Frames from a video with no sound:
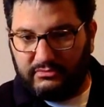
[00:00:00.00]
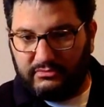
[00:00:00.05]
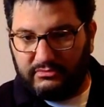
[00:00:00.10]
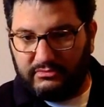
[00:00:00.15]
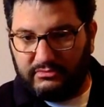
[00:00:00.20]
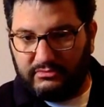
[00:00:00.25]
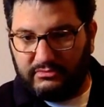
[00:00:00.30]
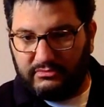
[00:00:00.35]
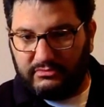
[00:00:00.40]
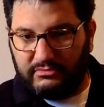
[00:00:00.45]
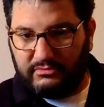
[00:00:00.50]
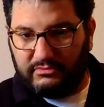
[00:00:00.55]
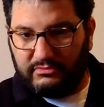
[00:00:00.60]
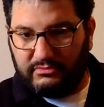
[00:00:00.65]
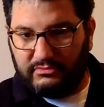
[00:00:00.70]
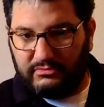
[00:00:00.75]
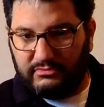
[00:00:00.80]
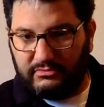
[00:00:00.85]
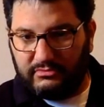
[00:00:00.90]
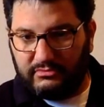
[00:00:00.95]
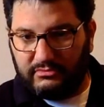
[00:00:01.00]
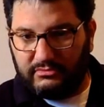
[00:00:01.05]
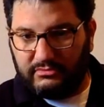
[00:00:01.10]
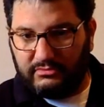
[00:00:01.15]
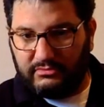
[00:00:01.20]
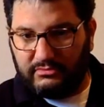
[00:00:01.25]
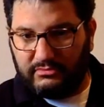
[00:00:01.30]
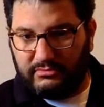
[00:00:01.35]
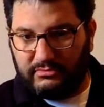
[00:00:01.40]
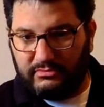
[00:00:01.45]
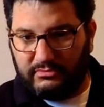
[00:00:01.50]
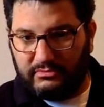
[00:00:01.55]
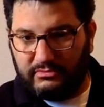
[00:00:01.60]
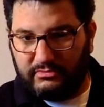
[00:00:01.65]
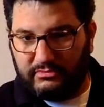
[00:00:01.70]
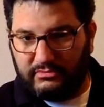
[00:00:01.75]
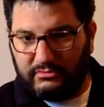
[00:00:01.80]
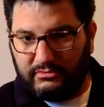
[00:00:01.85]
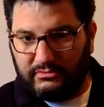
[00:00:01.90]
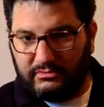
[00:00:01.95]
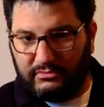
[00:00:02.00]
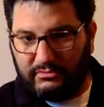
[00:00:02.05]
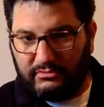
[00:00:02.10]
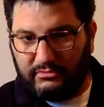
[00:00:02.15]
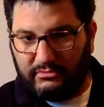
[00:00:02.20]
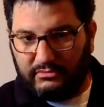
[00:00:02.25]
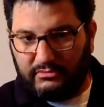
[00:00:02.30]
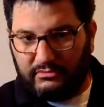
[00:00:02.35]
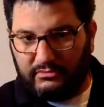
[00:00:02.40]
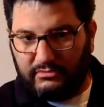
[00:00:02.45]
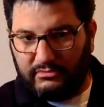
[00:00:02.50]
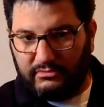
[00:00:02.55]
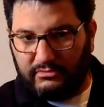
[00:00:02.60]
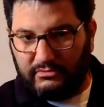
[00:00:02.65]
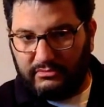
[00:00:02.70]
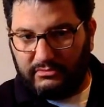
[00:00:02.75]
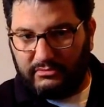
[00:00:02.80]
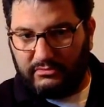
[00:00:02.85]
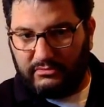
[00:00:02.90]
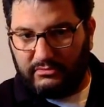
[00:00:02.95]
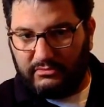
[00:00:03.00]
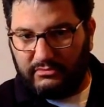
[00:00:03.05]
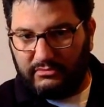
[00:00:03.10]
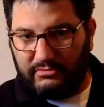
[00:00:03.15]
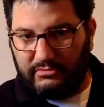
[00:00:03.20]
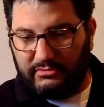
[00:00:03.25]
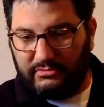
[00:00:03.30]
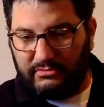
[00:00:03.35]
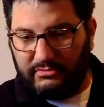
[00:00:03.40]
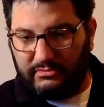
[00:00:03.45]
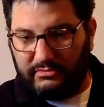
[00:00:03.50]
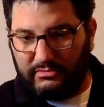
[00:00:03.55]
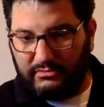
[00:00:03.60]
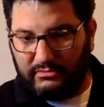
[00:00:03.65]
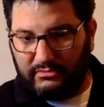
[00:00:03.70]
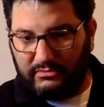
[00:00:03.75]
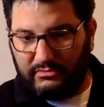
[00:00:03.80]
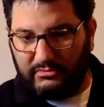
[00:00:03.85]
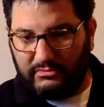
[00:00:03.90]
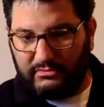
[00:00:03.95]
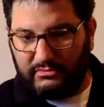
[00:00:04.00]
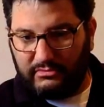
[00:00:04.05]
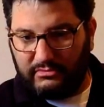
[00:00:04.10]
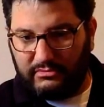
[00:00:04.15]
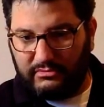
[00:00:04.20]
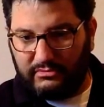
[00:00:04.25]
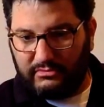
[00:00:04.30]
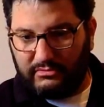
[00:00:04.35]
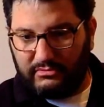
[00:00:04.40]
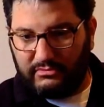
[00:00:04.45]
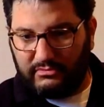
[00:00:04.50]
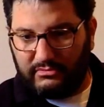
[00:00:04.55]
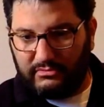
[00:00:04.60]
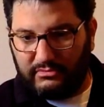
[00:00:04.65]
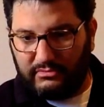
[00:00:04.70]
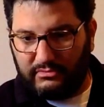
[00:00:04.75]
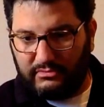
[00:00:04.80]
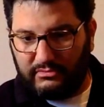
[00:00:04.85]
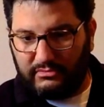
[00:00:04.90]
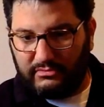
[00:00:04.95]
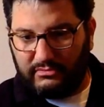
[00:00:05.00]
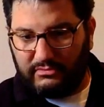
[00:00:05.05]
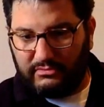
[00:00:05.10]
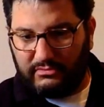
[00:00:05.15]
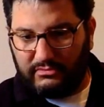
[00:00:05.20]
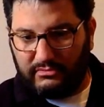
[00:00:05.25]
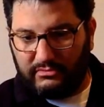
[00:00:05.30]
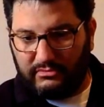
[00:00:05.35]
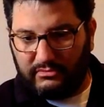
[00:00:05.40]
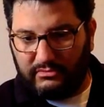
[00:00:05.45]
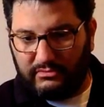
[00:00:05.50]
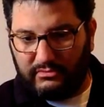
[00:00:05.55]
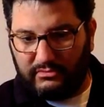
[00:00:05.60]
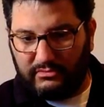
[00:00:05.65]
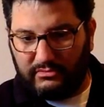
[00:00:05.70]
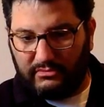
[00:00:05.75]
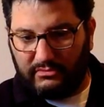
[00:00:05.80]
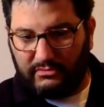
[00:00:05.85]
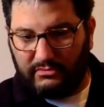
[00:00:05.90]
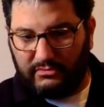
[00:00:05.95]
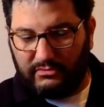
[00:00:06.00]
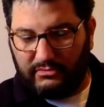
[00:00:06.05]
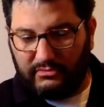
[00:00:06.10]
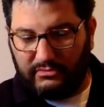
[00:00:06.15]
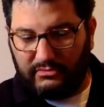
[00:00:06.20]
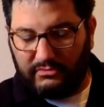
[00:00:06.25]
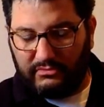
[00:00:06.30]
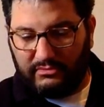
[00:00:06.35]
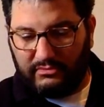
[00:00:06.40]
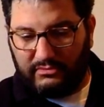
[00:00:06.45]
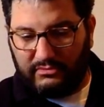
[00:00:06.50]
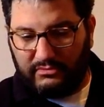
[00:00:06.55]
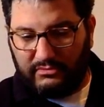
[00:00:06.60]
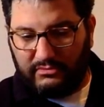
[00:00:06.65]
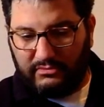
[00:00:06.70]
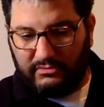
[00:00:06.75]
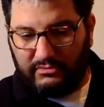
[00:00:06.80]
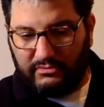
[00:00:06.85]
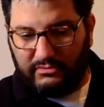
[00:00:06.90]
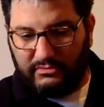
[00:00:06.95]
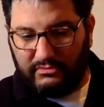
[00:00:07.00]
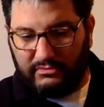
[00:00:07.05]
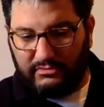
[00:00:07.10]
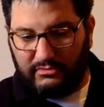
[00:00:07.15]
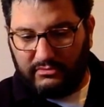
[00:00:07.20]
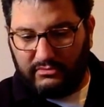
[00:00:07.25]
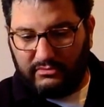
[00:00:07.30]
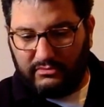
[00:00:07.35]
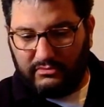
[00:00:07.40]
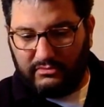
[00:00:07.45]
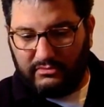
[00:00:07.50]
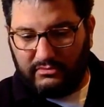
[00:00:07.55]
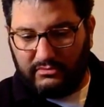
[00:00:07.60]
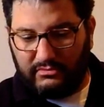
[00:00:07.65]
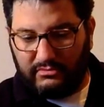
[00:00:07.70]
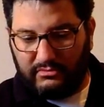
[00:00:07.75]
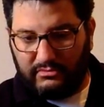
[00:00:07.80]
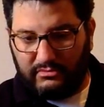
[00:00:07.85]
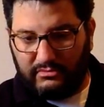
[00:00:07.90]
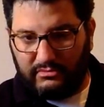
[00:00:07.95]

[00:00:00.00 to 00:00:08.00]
The person shown says nothing.